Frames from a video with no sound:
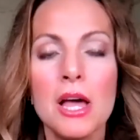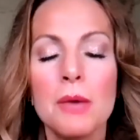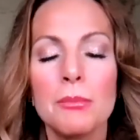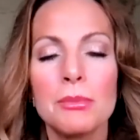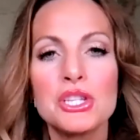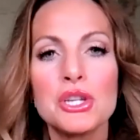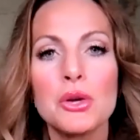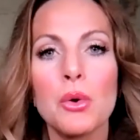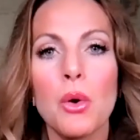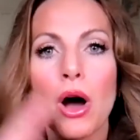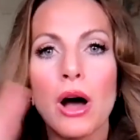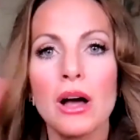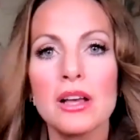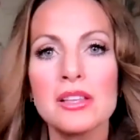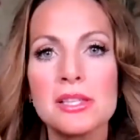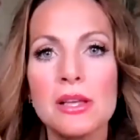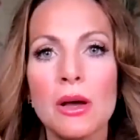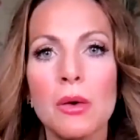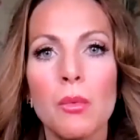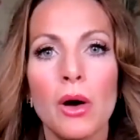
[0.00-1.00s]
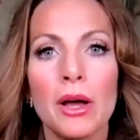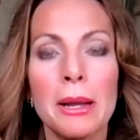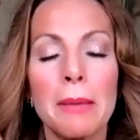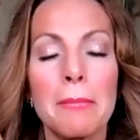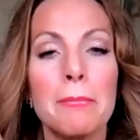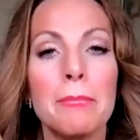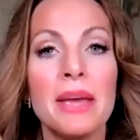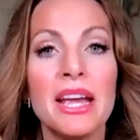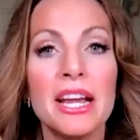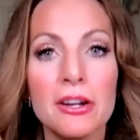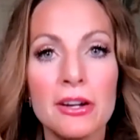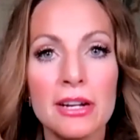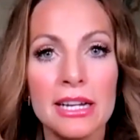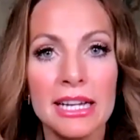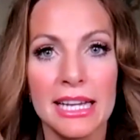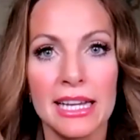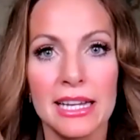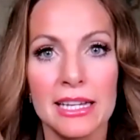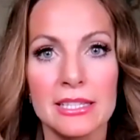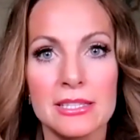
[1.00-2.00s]
But you also want to
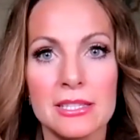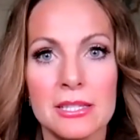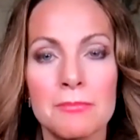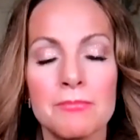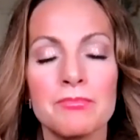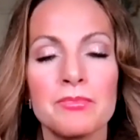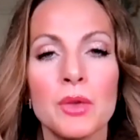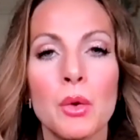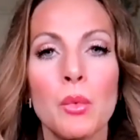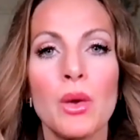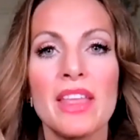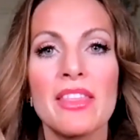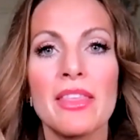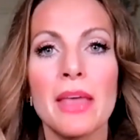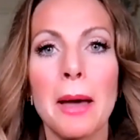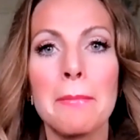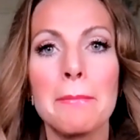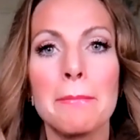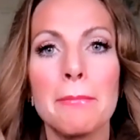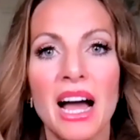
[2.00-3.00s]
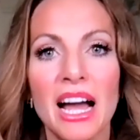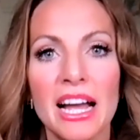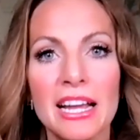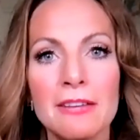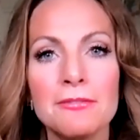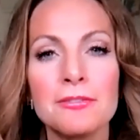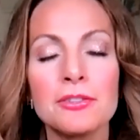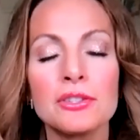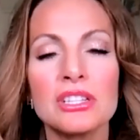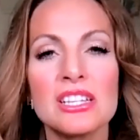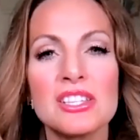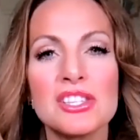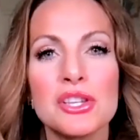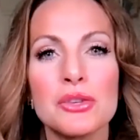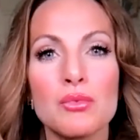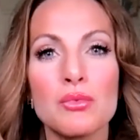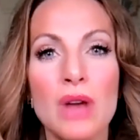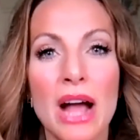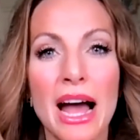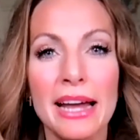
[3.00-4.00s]
marry it with a mindfulness
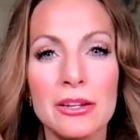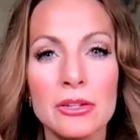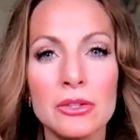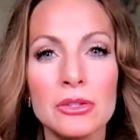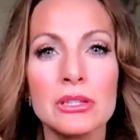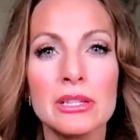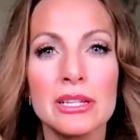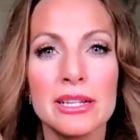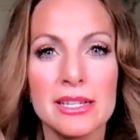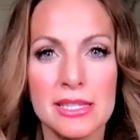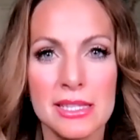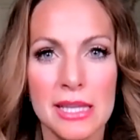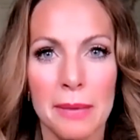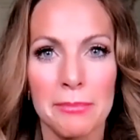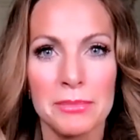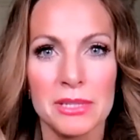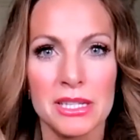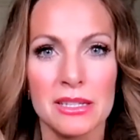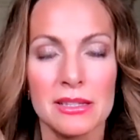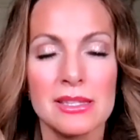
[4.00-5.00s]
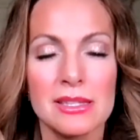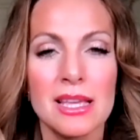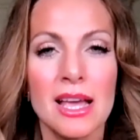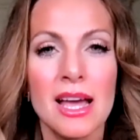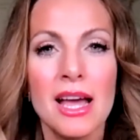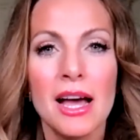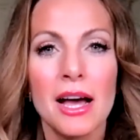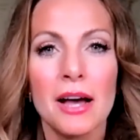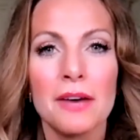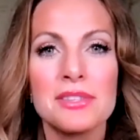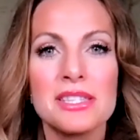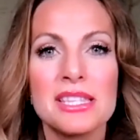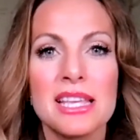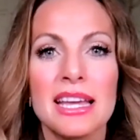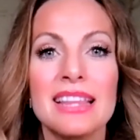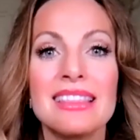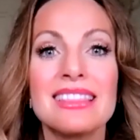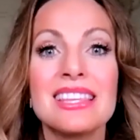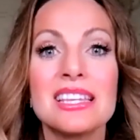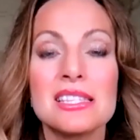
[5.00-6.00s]
and radical acceptance of
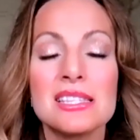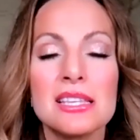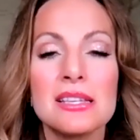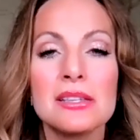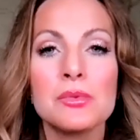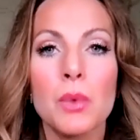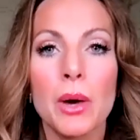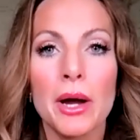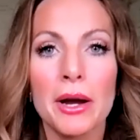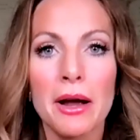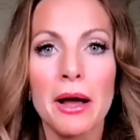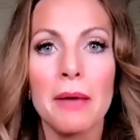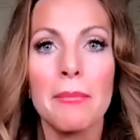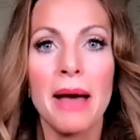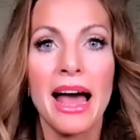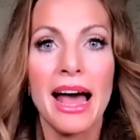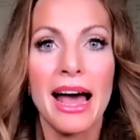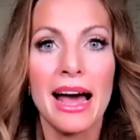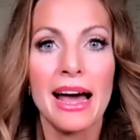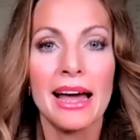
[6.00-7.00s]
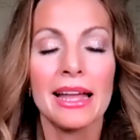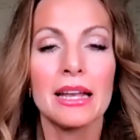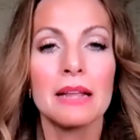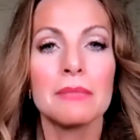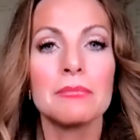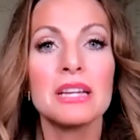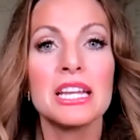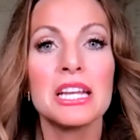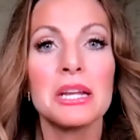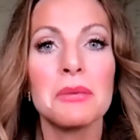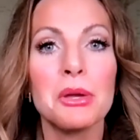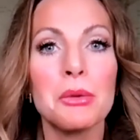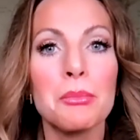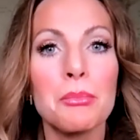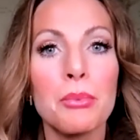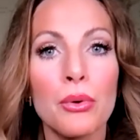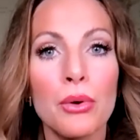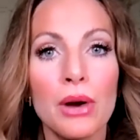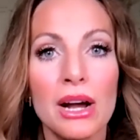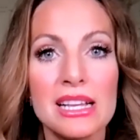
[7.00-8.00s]
saying, this is where I'm at, and I'm going to be
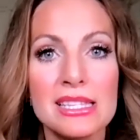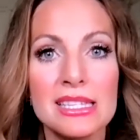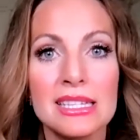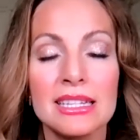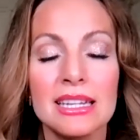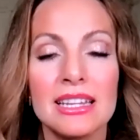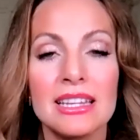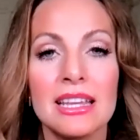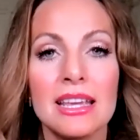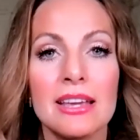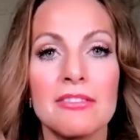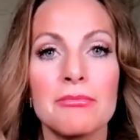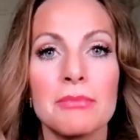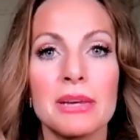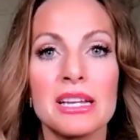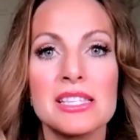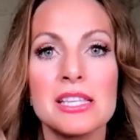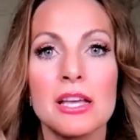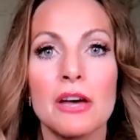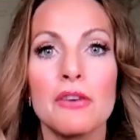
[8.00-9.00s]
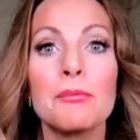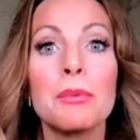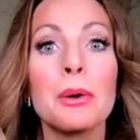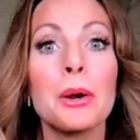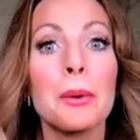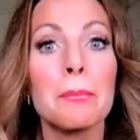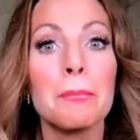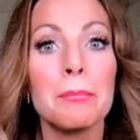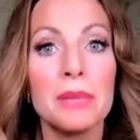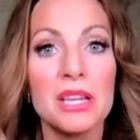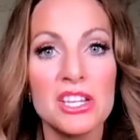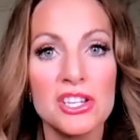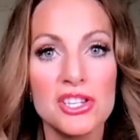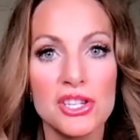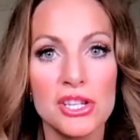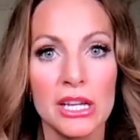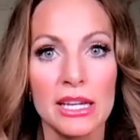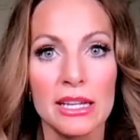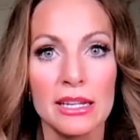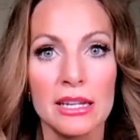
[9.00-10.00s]
present and give myself
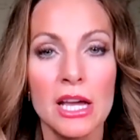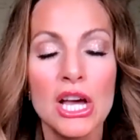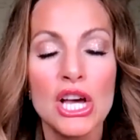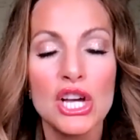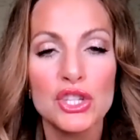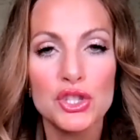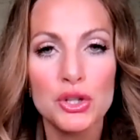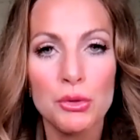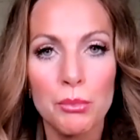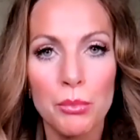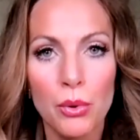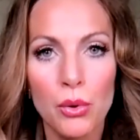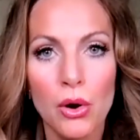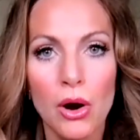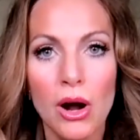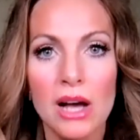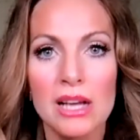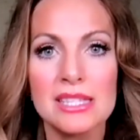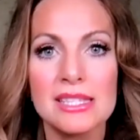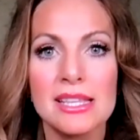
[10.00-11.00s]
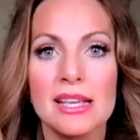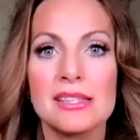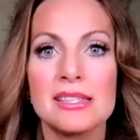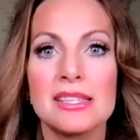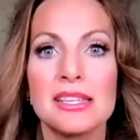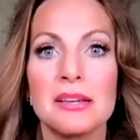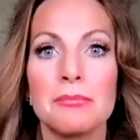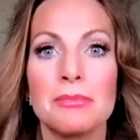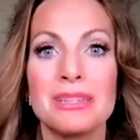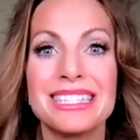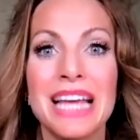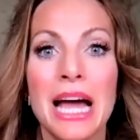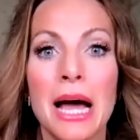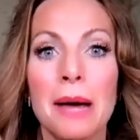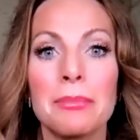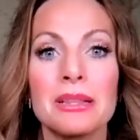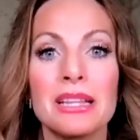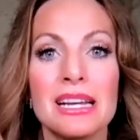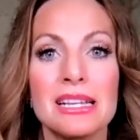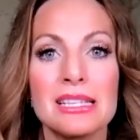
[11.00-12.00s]
permission to process it,
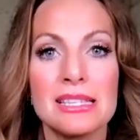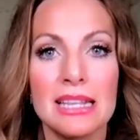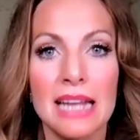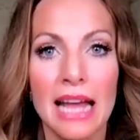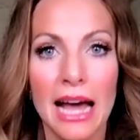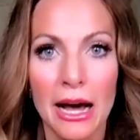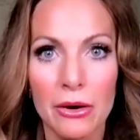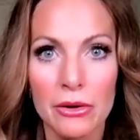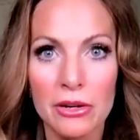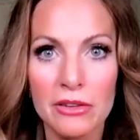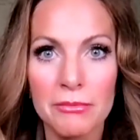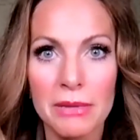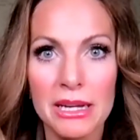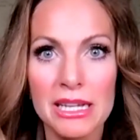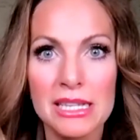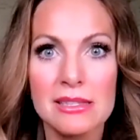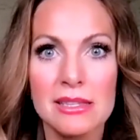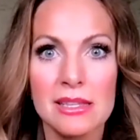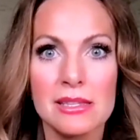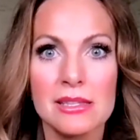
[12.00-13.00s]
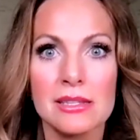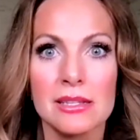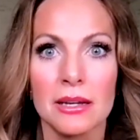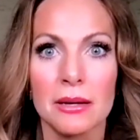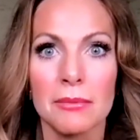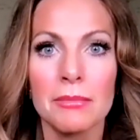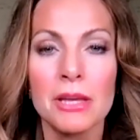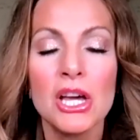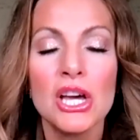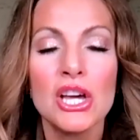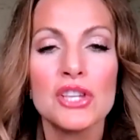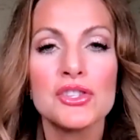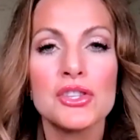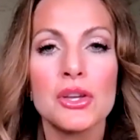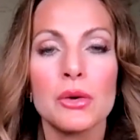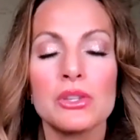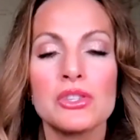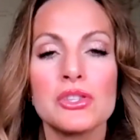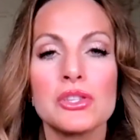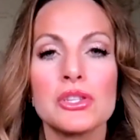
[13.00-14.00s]
metabolize it out of my system
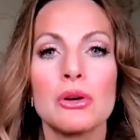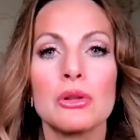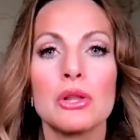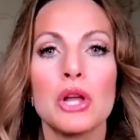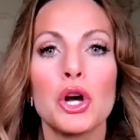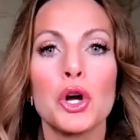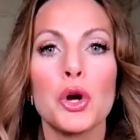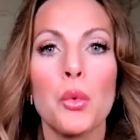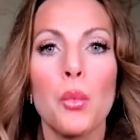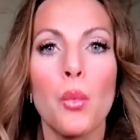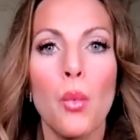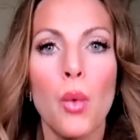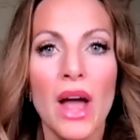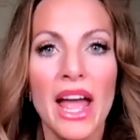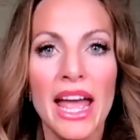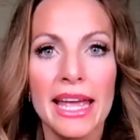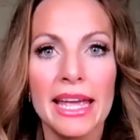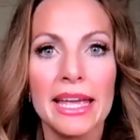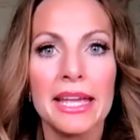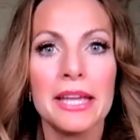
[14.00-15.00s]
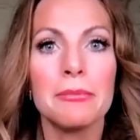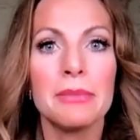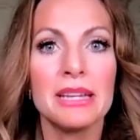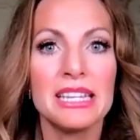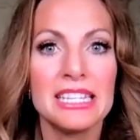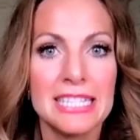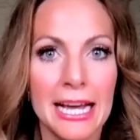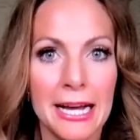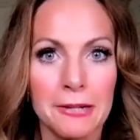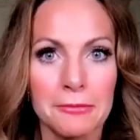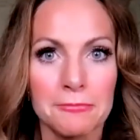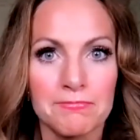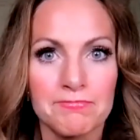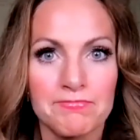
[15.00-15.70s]
so it's no longer weighing me down.